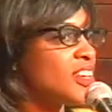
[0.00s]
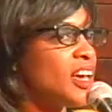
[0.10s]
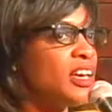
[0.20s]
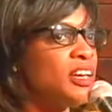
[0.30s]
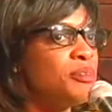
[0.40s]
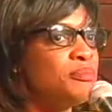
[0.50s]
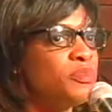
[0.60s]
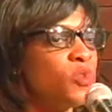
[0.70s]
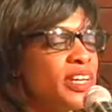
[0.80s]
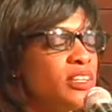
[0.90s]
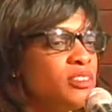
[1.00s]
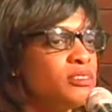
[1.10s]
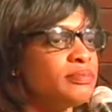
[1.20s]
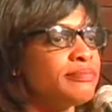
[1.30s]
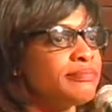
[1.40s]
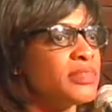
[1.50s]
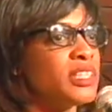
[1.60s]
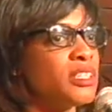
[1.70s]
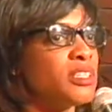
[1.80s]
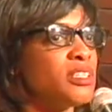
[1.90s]
Well,
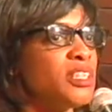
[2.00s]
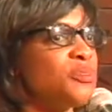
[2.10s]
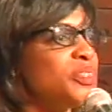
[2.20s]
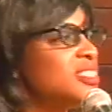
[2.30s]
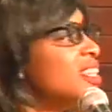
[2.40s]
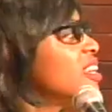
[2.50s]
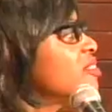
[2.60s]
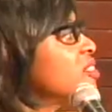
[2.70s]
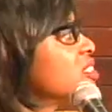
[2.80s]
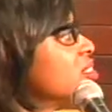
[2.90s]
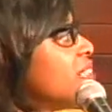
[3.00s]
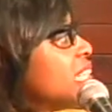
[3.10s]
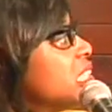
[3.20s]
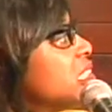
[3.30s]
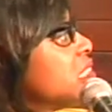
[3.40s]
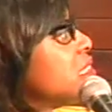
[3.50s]
in real life or regular?